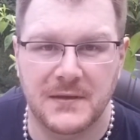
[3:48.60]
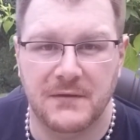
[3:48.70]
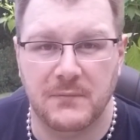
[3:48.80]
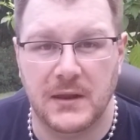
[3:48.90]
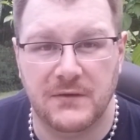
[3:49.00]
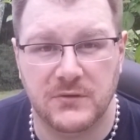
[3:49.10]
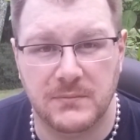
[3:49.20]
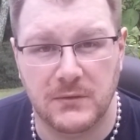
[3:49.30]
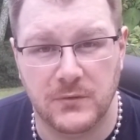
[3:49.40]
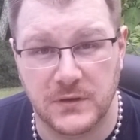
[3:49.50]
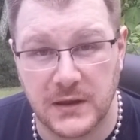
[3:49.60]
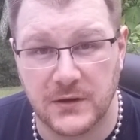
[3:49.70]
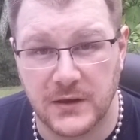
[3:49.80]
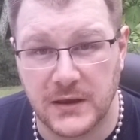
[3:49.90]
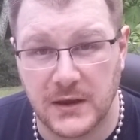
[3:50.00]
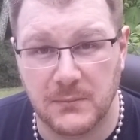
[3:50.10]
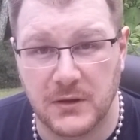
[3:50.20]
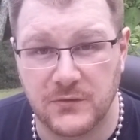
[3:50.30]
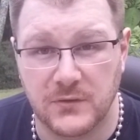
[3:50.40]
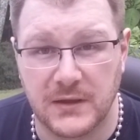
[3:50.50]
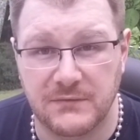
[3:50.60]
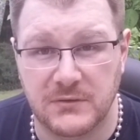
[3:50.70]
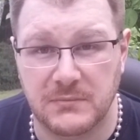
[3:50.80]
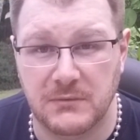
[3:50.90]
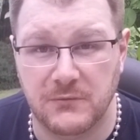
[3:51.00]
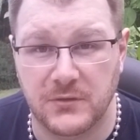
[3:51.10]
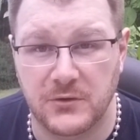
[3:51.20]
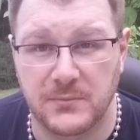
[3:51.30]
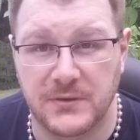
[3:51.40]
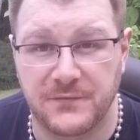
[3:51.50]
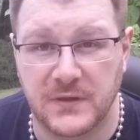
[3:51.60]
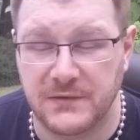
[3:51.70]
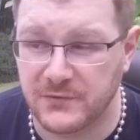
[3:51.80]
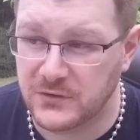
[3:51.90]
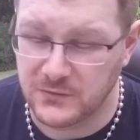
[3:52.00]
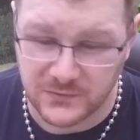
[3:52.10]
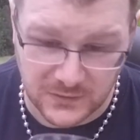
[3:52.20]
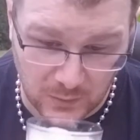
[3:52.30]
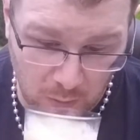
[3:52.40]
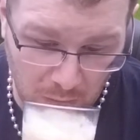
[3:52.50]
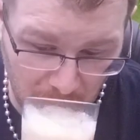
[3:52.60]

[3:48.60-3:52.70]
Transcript: if I'm going to have something with dairy in it, I might as well have something with a little bit of flavor too, so.